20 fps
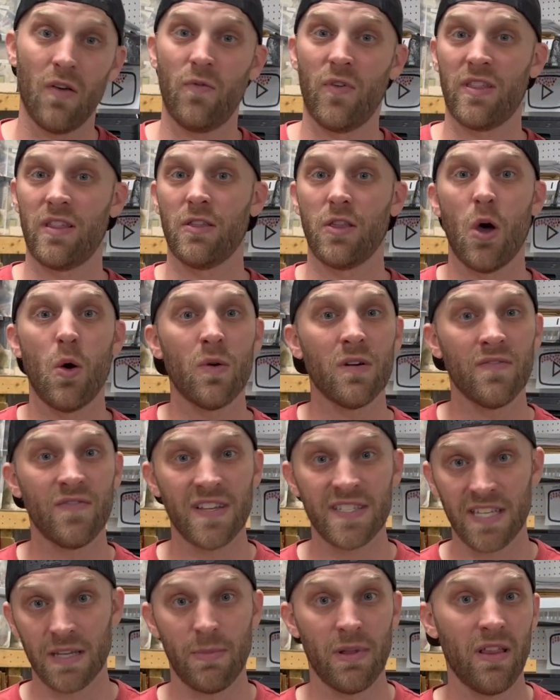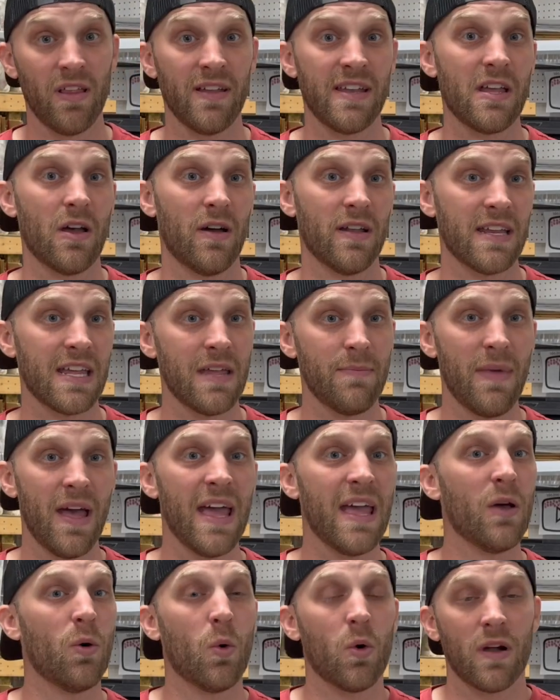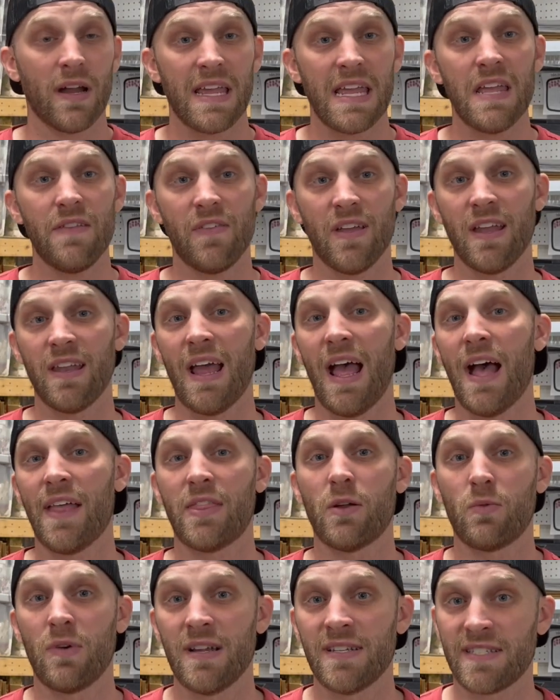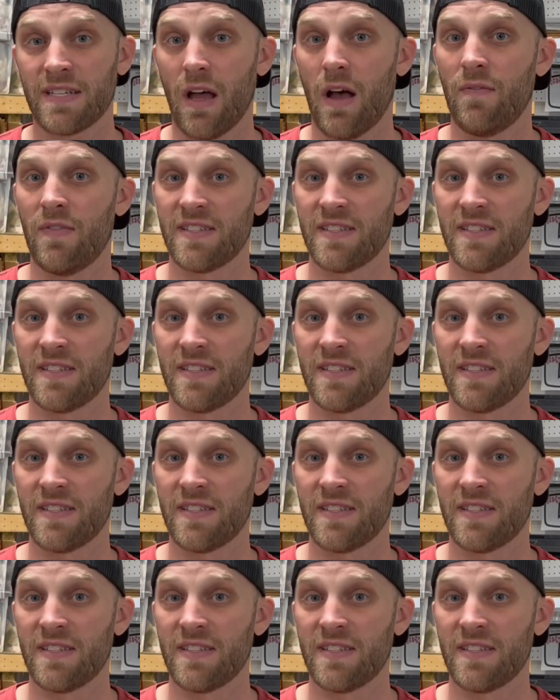with lower visibility on eBay or even at the risk of a